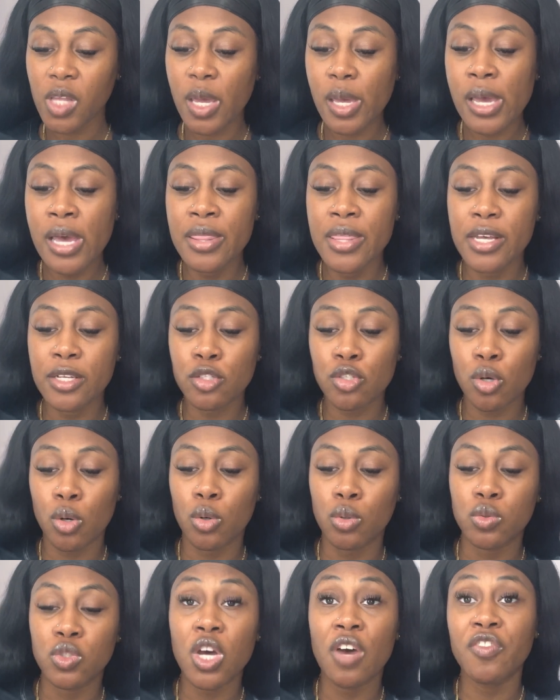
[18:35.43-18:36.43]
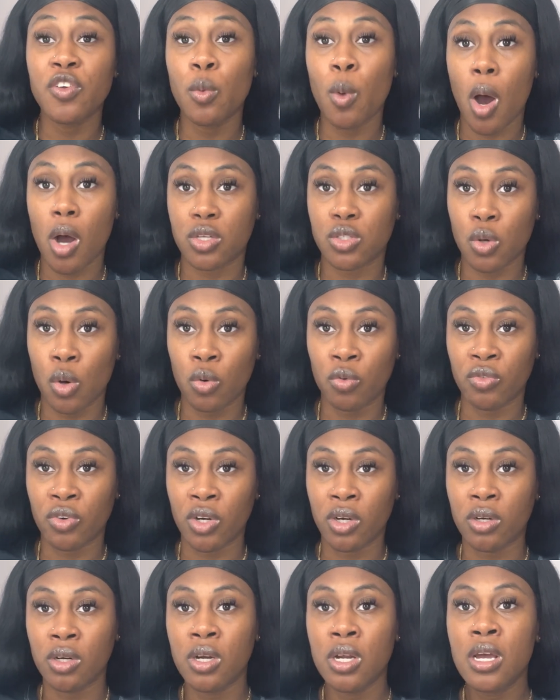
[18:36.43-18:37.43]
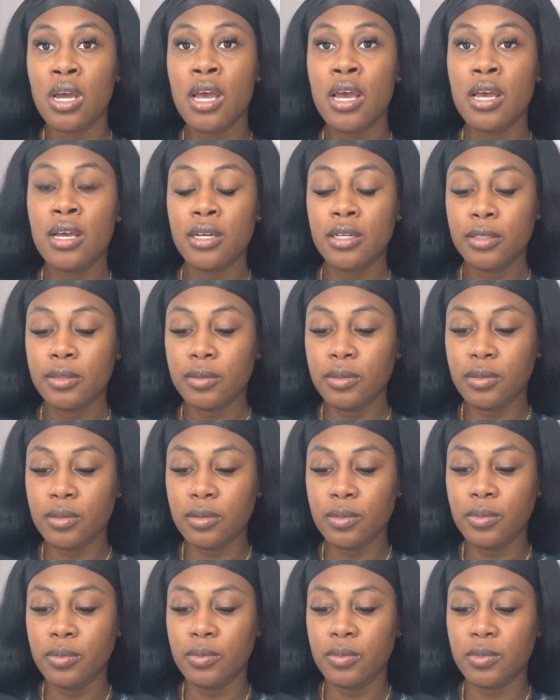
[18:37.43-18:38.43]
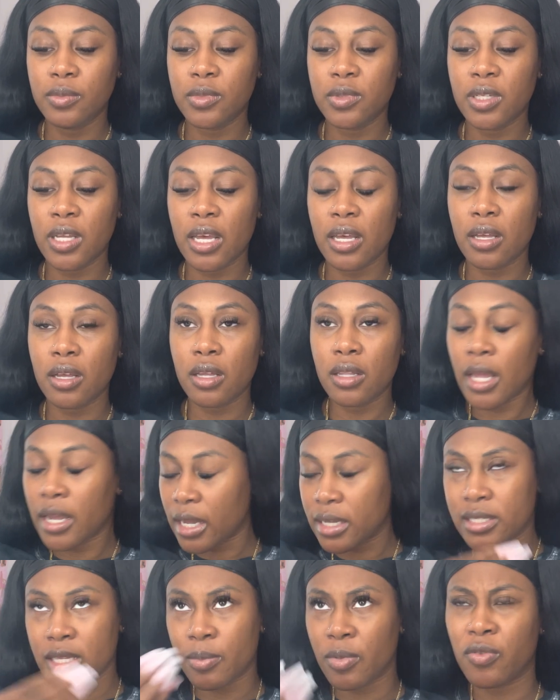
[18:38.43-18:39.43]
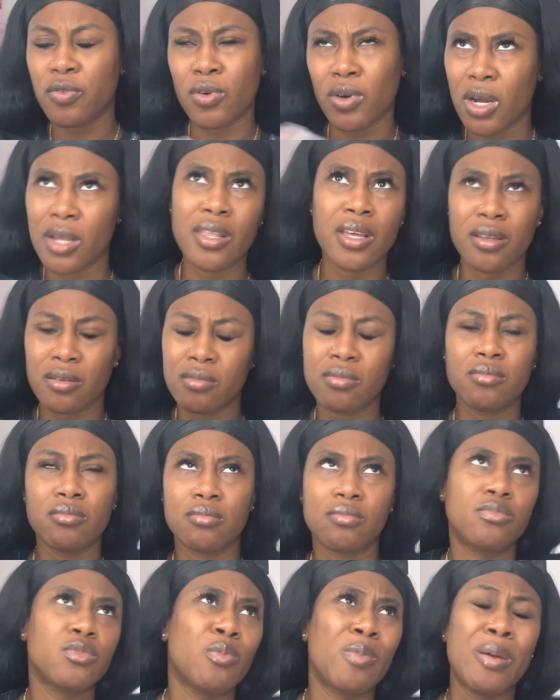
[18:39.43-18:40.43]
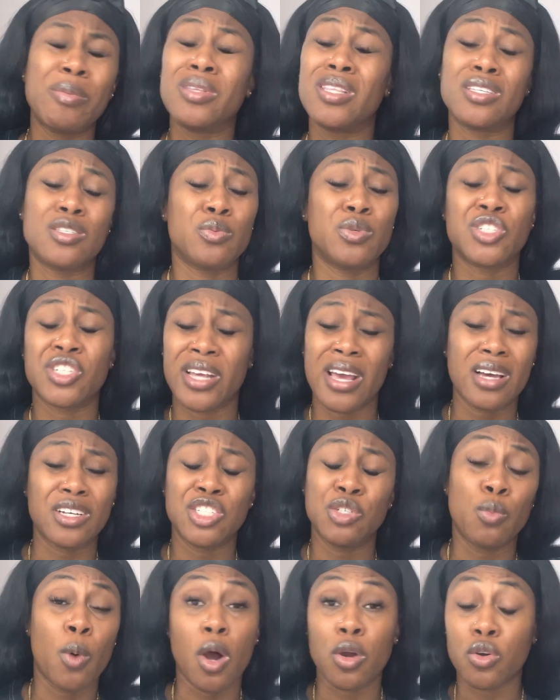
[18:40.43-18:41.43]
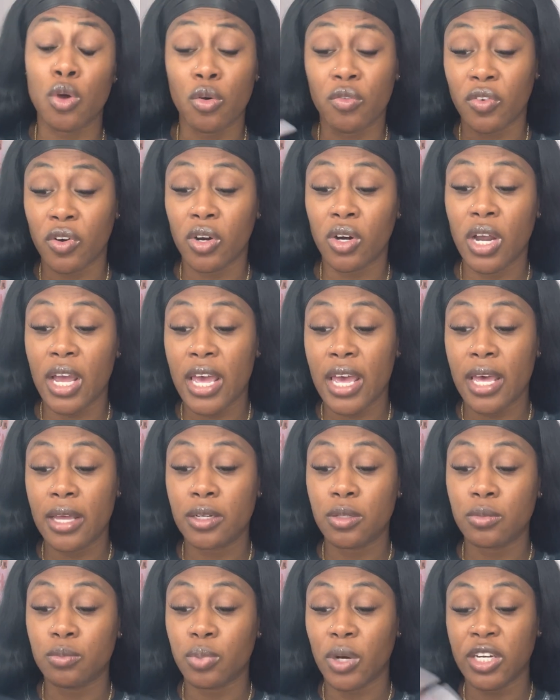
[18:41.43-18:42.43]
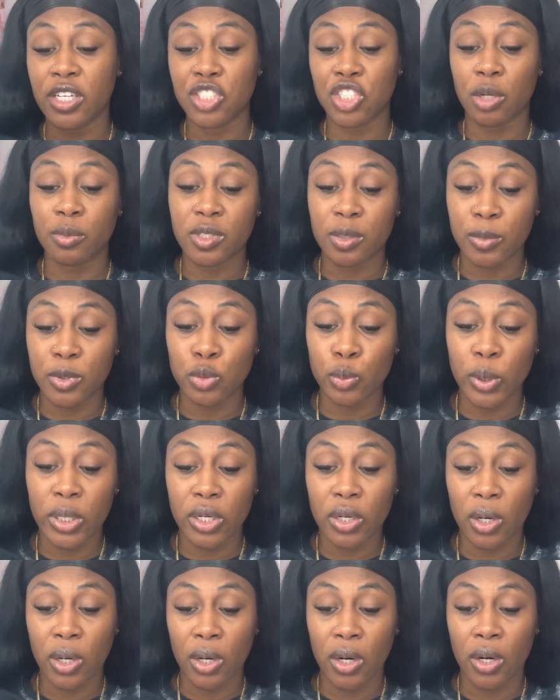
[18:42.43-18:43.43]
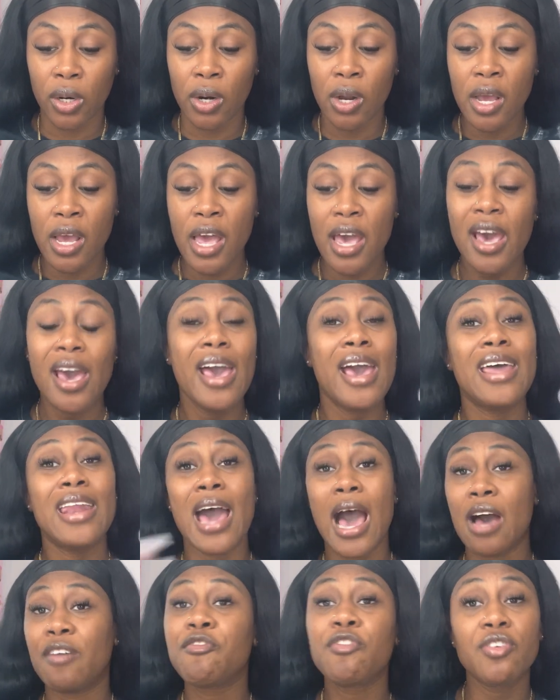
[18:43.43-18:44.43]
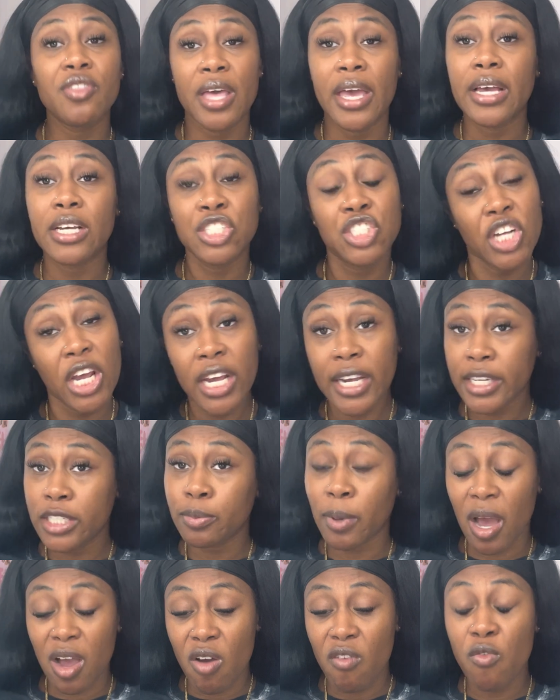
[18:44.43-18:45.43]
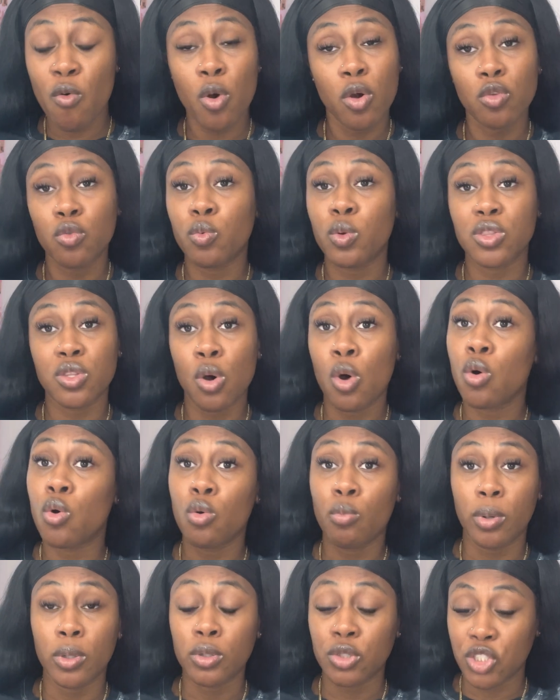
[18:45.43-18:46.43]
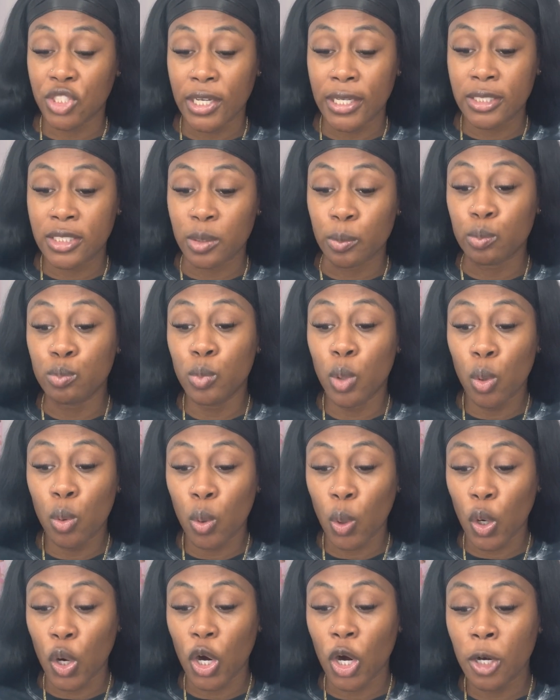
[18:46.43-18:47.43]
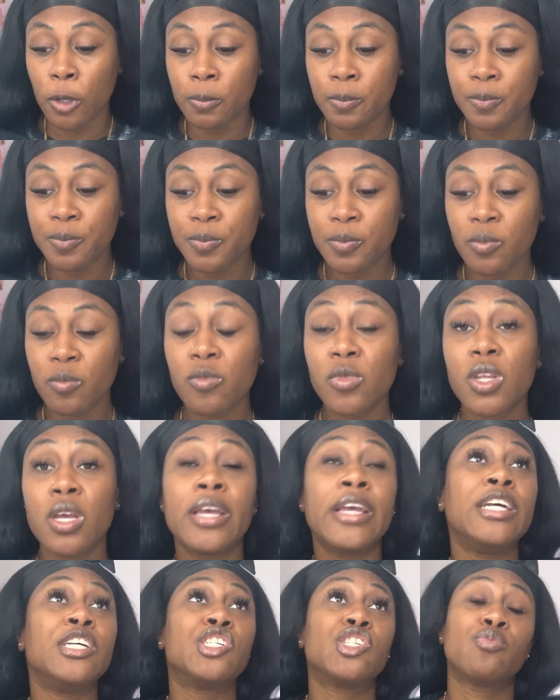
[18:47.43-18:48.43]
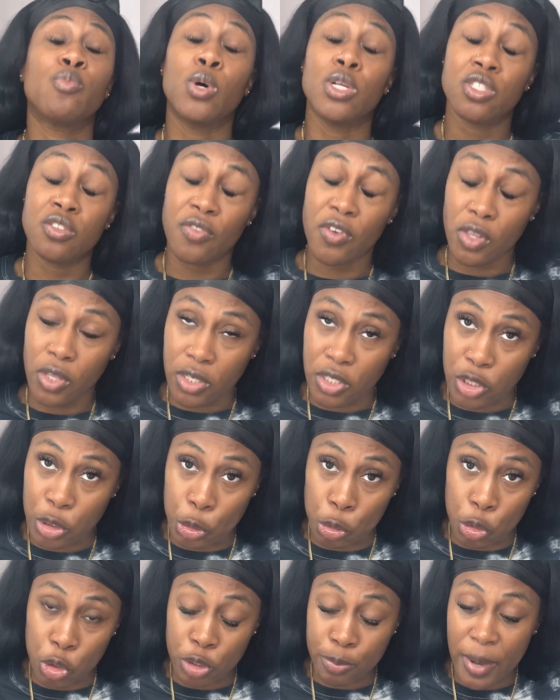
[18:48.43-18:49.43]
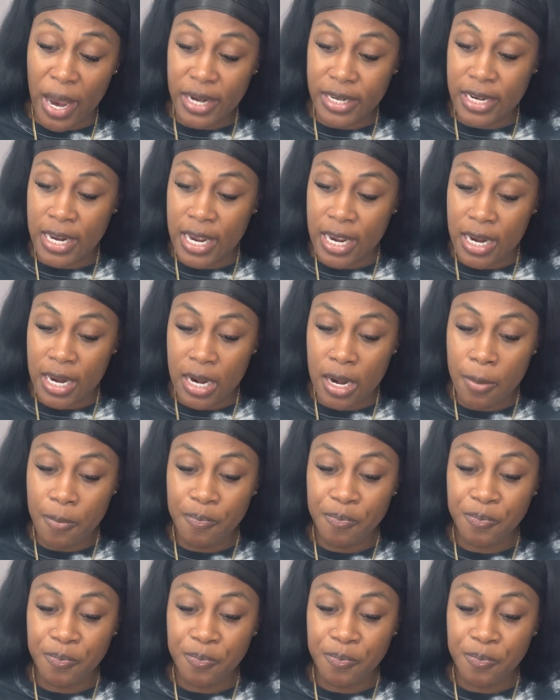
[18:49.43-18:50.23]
And then so Duffy walks over. Like I said before, I think, or maybe this one, yeah, she walked over and Brandy jumps in between her. And after they exchange back and forth with the whole bullshit some more, each one's feeling disrespected.